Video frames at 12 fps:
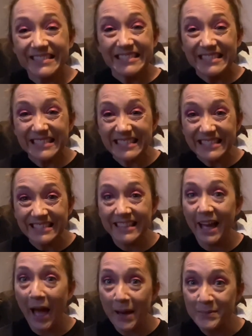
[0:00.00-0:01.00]
Mm,
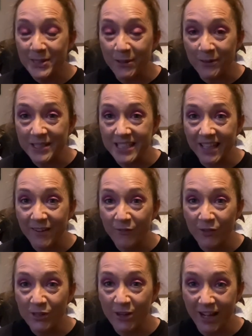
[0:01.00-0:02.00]
I'm so excited for
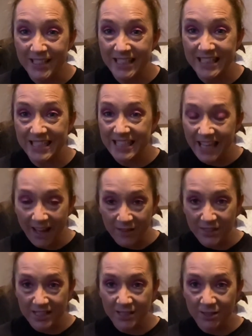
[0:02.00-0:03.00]
you guys to see how
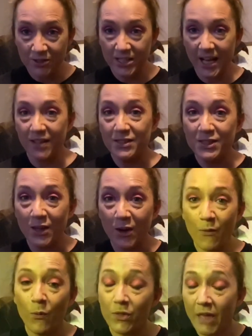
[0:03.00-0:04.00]
this turned out. So,
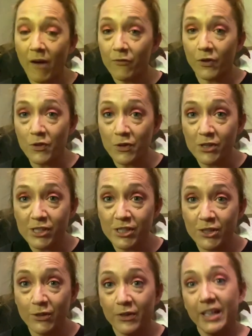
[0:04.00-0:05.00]
without further
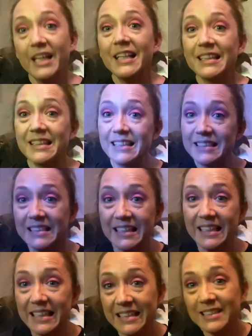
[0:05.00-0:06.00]
ado, let's
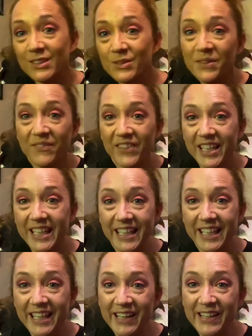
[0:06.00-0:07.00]
get into the
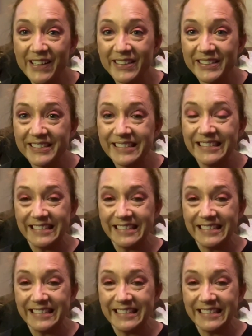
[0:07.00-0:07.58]
video.